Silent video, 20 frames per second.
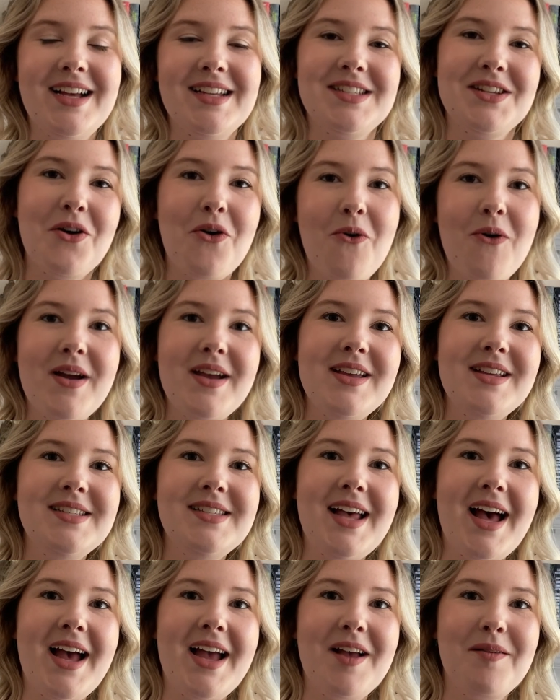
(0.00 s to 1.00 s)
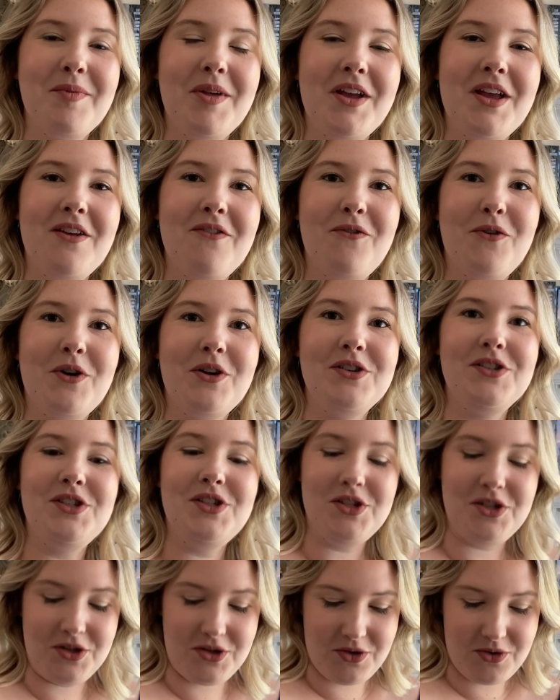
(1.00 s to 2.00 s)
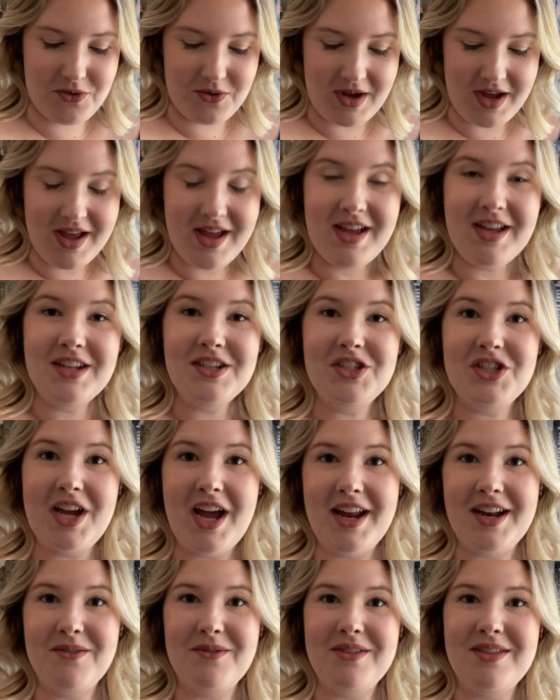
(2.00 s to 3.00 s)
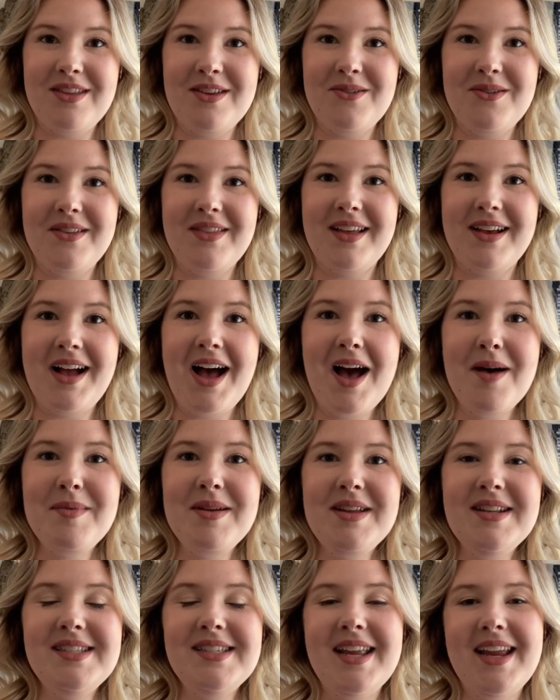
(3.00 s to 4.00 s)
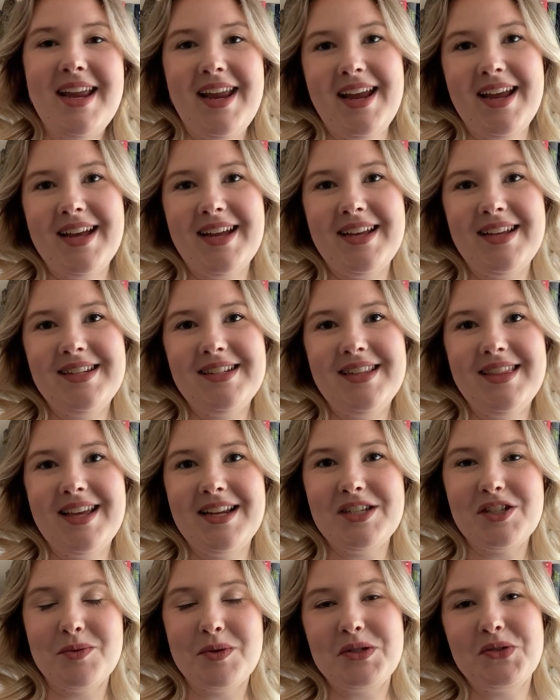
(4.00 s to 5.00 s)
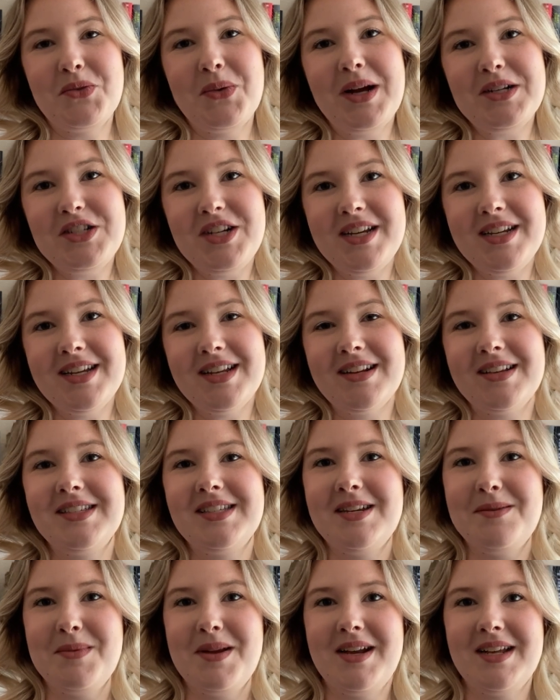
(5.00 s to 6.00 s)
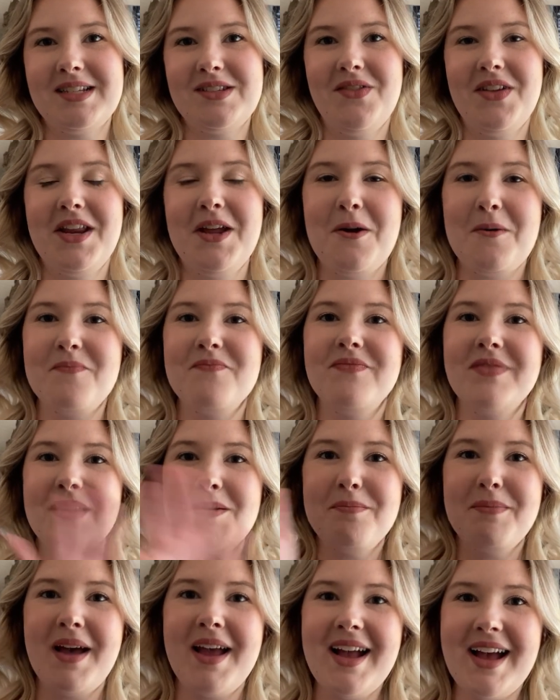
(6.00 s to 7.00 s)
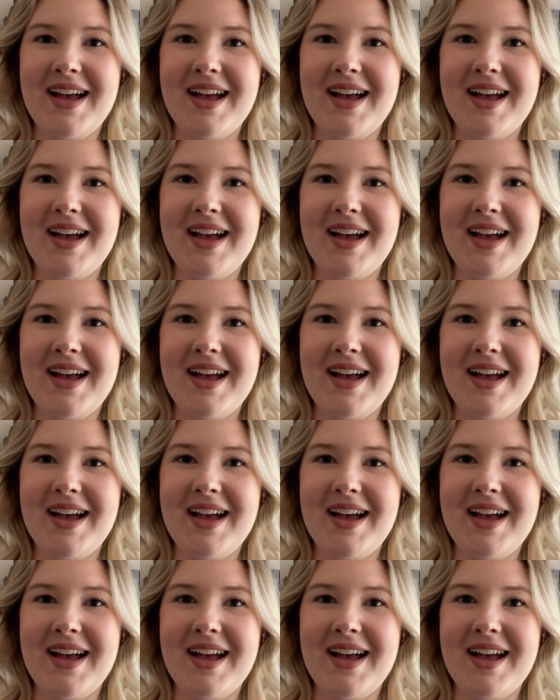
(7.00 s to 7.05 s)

as always, I am looking forward to chatting with you in the comments. And thanks so much for watching, and I'll see you in my next video. Bye,